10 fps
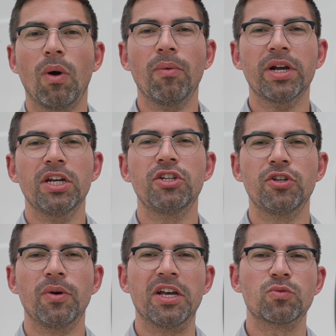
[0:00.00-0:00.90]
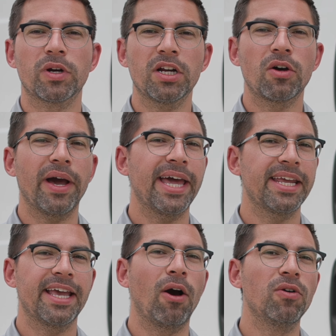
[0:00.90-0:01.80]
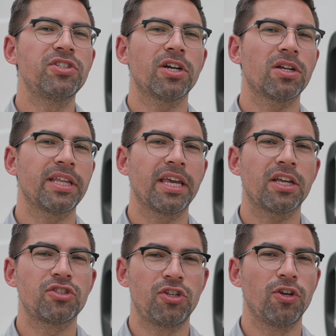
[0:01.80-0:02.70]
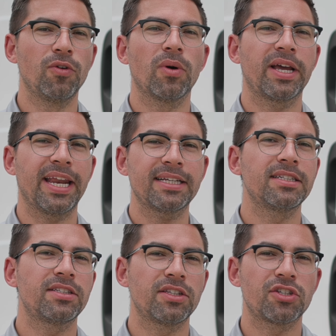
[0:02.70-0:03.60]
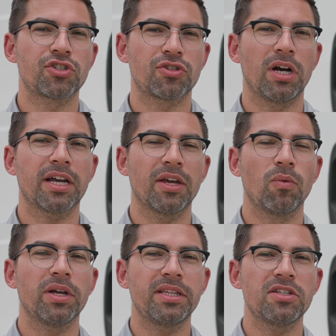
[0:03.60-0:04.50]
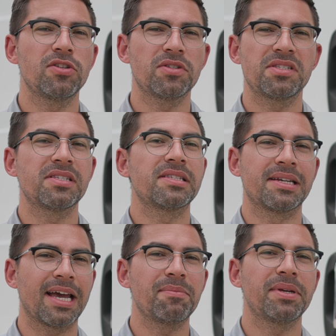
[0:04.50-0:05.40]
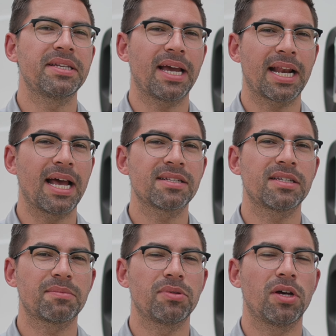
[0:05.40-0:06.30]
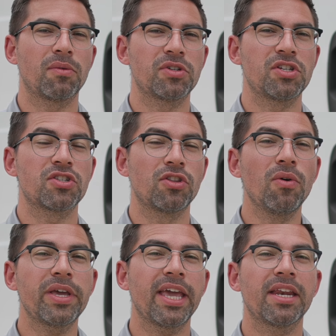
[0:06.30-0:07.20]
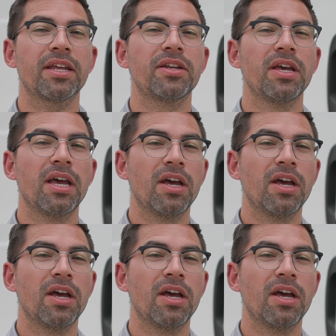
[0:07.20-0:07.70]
what we're gonna do is we're gonna go ahead and get OTR Link 2 connected to this truck, and what this uses is a 9-pin diagnostic plug, which is located